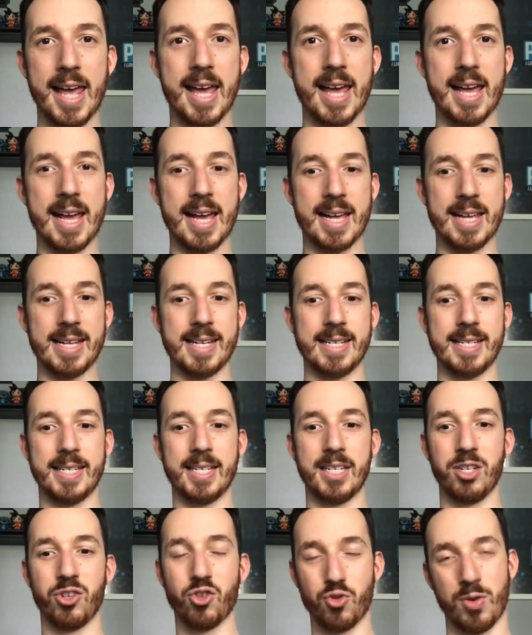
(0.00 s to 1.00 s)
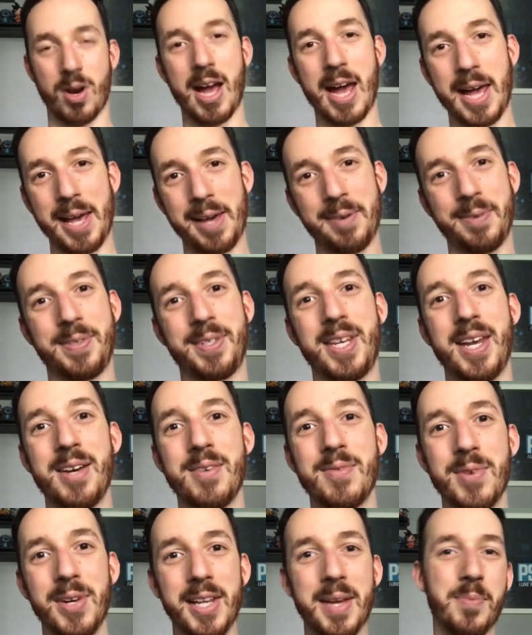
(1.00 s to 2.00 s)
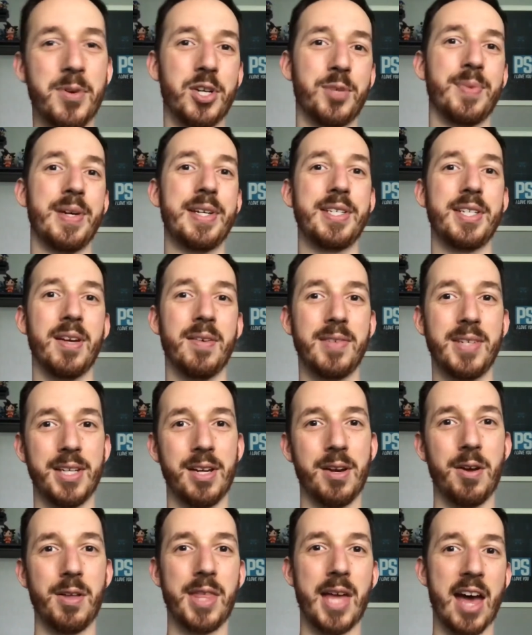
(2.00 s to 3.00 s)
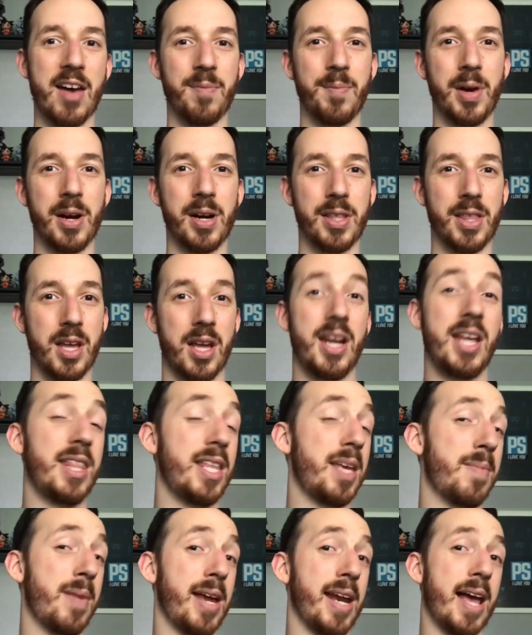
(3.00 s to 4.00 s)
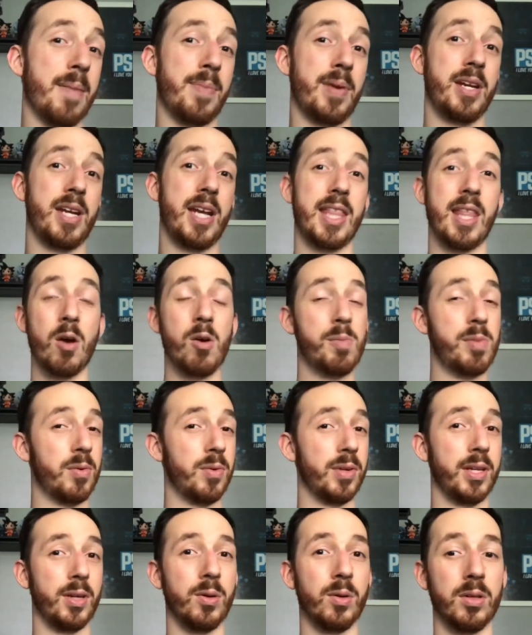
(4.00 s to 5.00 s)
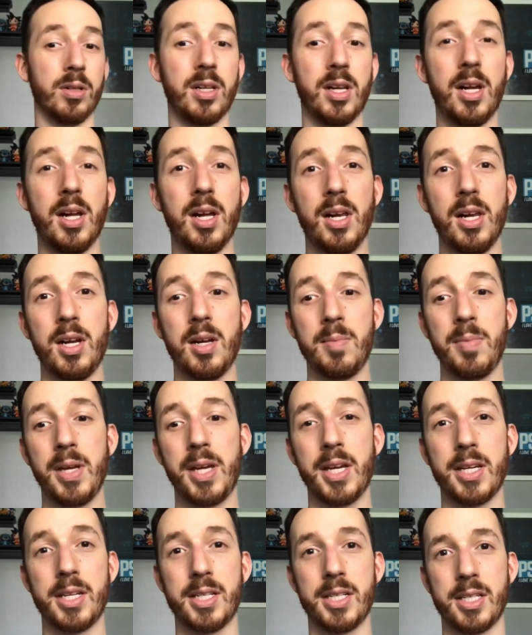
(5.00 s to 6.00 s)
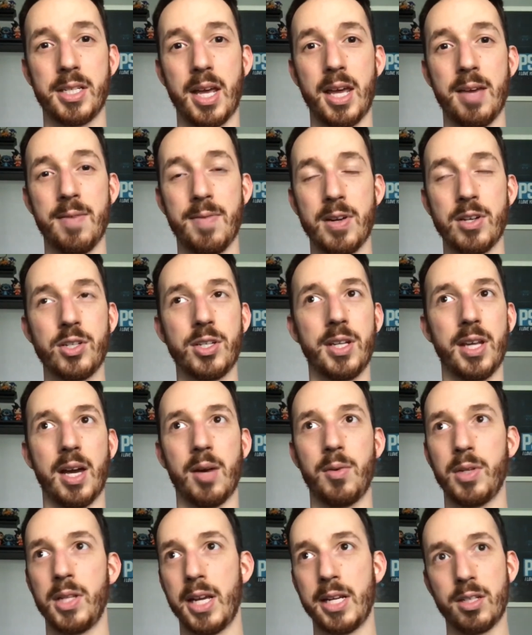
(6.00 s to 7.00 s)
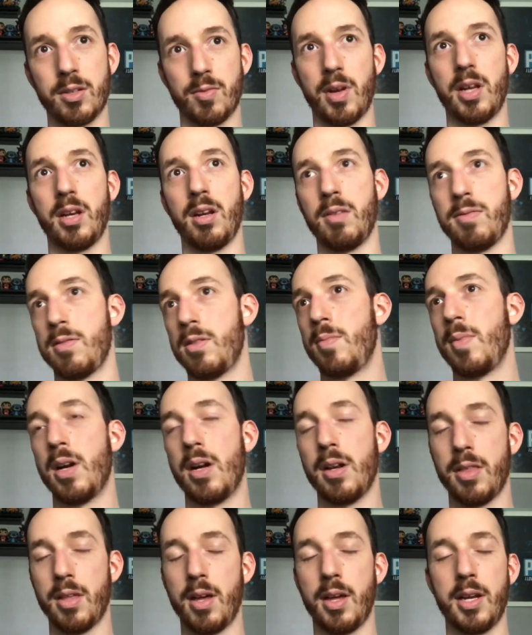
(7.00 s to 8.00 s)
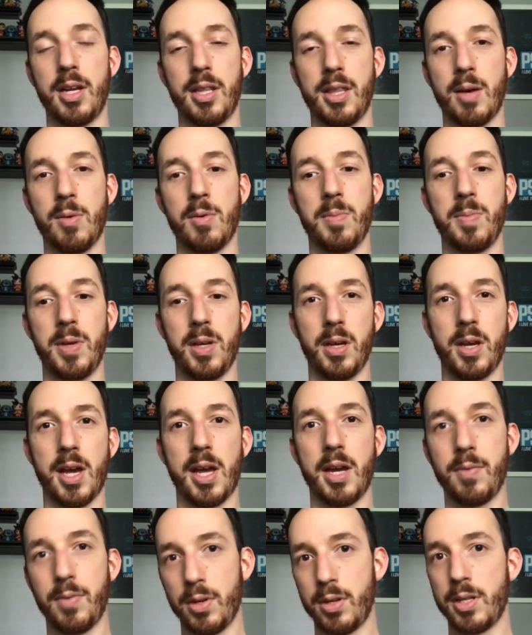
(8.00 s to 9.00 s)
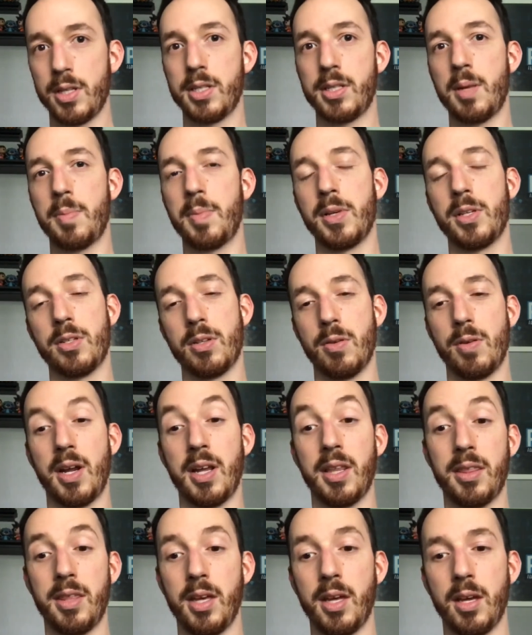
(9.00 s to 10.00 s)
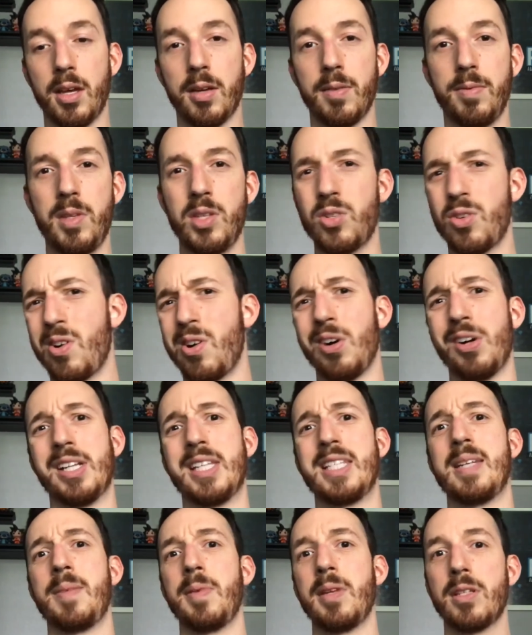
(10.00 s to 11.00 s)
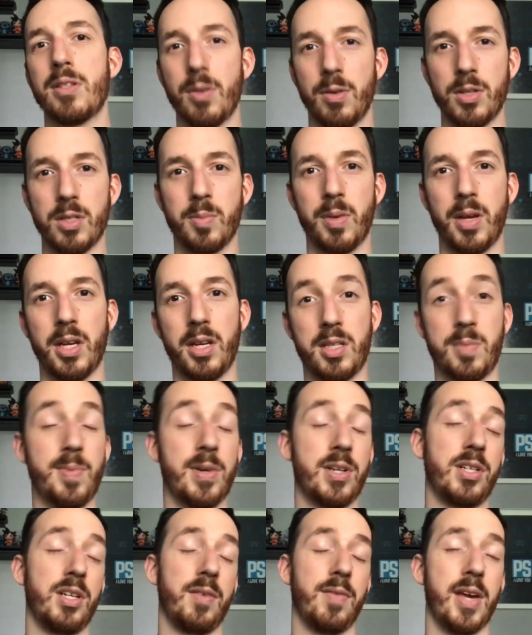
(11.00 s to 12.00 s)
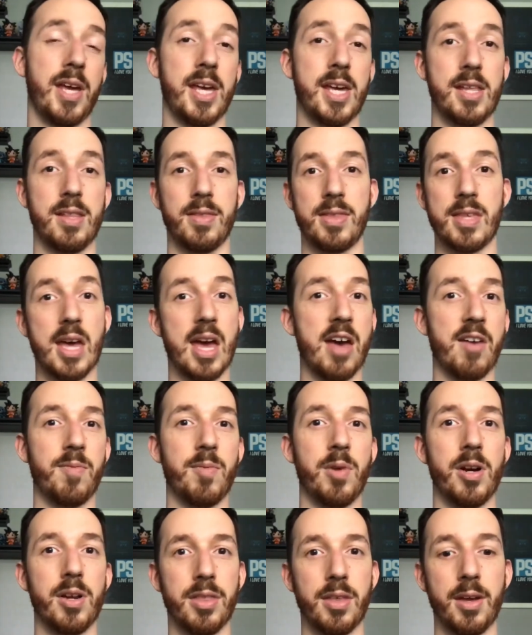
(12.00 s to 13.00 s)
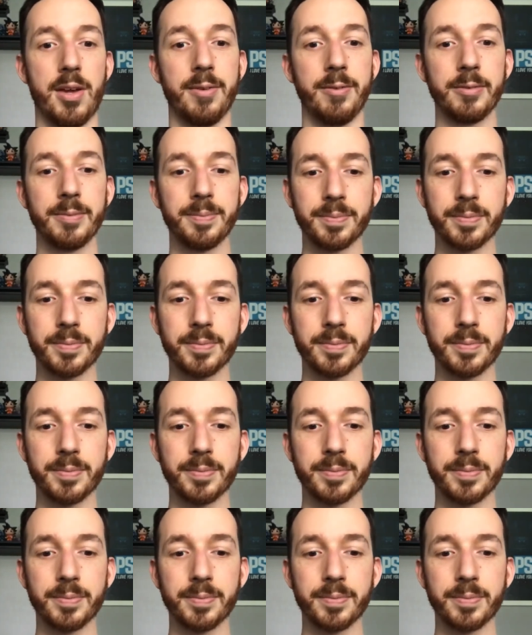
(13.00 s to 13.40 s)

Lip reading: and drive to really push myself to go the half marathon. And that might happen, and that would be really cool, because eventually I would like to run a full marathon, and that would be a good stepping stone, I think. These are all good stepping stones, but especially if I get the half marathon.